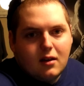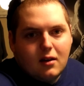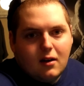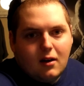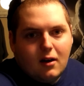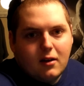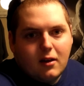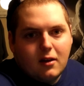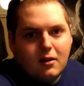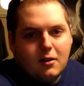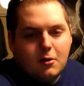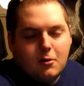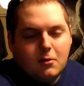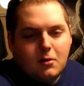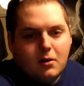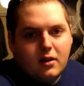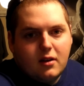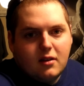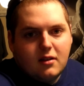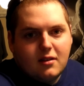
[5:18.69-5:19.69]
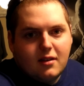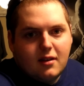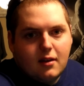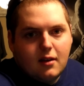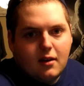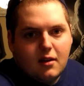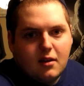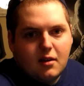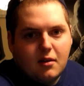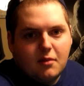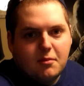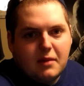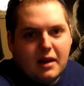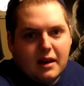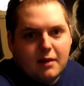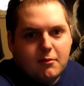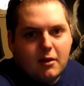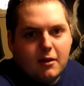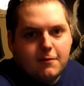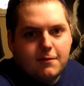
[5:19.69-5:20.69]
all you do is
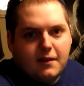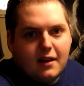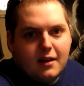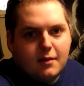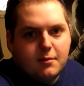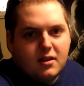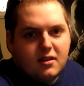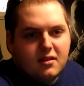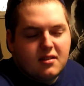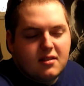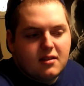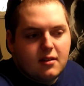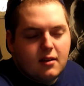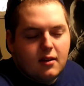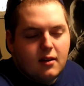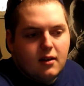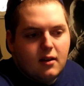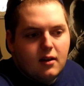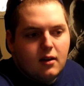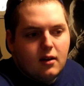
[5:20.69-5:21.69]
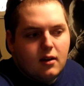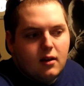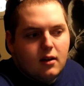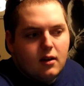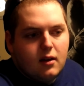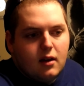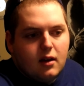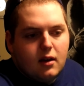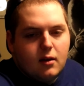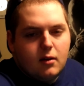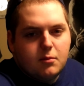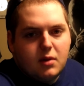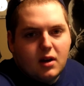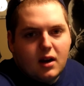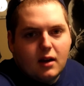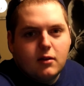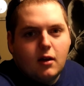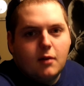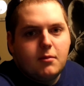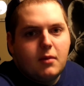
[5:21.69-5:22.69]
make me famous but
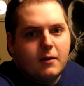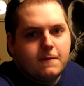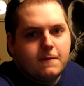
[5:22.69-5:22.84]
I love my